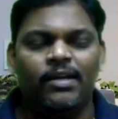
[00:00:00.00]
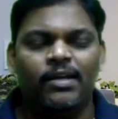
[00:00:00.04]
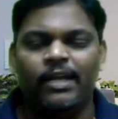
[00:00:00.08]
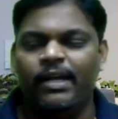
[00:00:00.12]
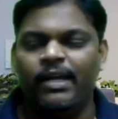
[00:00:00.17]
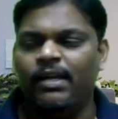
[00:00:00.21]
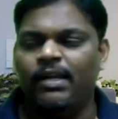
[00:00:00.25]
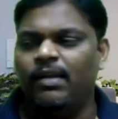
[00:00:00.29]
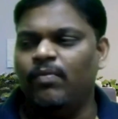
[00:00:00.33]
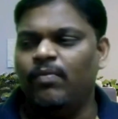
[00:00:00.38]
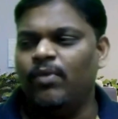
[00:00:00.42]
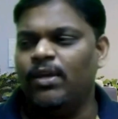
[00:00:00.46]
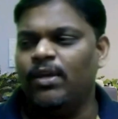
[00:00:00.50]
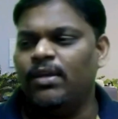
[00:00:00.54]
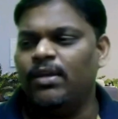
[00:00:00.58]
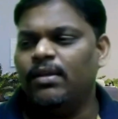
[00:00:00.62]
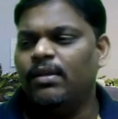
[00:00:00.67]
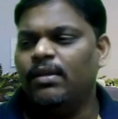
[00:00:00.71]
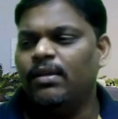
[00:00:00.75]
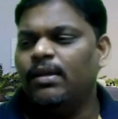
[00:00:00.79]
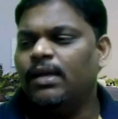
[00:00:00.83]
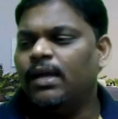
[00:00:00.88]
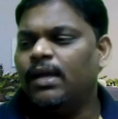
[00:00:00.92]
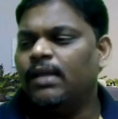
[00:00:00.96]
81,
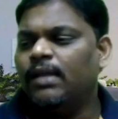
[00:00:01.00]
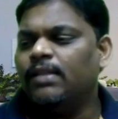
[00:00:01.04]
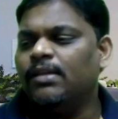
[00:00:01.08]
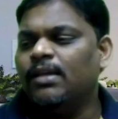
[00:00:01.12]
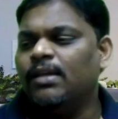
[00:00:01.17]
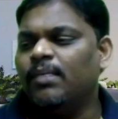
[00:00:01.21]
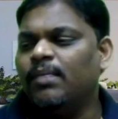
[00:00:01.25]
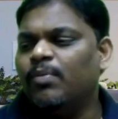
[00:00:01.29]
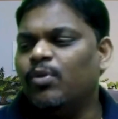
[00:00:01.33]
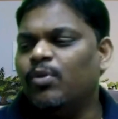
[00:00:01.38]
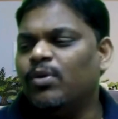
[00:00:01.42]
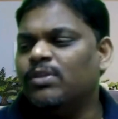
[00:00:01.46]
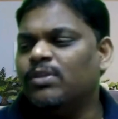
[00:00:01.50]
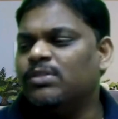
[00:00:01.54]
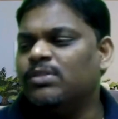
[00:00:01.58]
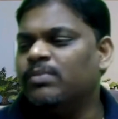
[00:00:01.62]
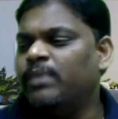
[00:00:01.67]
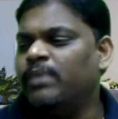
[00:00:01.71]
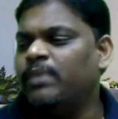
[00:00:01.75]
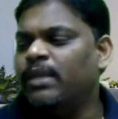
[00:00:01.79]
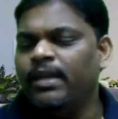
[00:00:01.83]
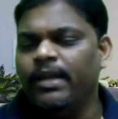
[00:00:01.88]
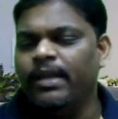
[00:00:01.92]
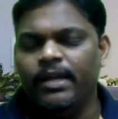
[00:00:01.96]
I think
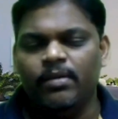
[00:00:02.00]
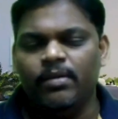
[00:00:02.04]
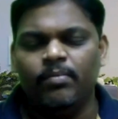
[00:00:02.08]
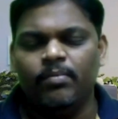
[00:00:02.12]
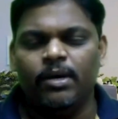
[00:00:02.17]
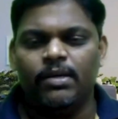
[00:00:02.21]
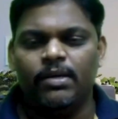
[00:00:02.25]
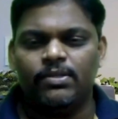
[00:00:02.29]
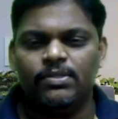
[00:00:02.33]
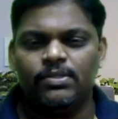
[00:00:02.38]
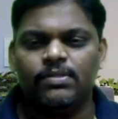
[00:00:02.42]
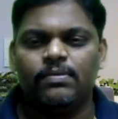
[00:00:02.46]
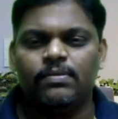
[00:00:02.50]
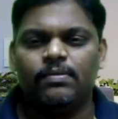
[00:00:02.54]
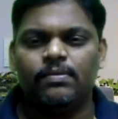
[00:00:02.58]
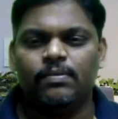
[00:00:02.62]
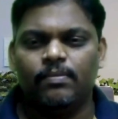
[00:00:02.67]
approximately 8 marks.